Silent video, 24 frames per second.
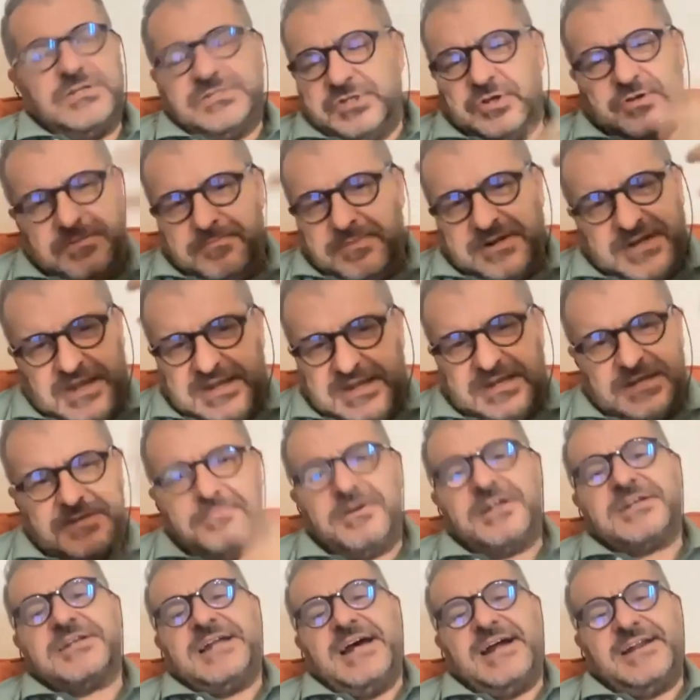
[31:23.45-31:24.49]
So liber a
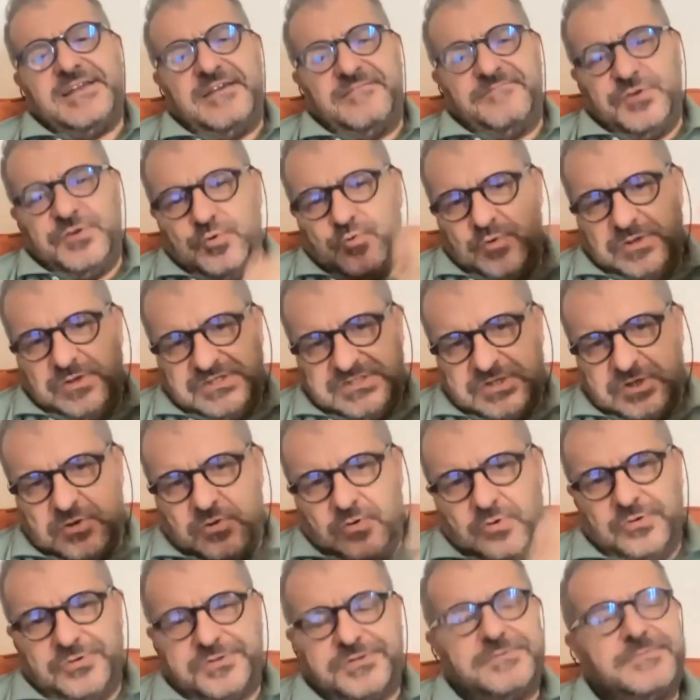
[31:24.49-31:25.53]
libertarian view is
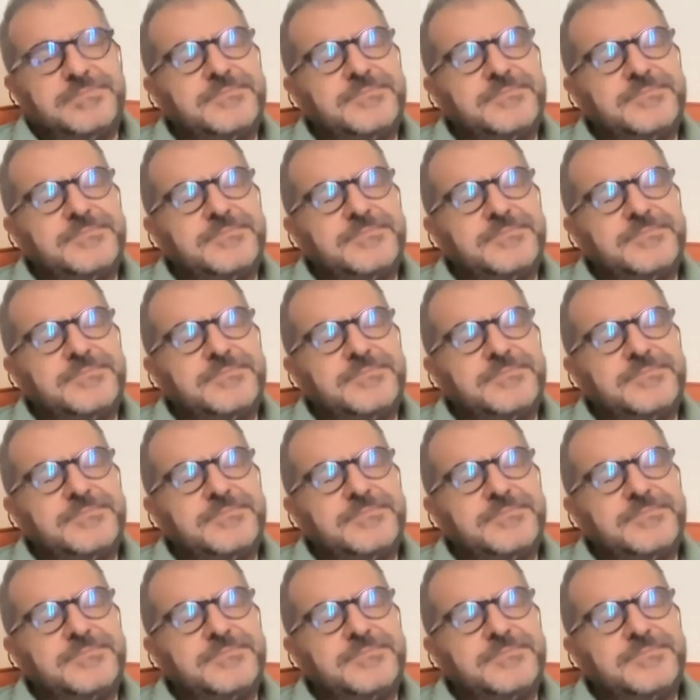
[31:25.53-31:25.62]
called.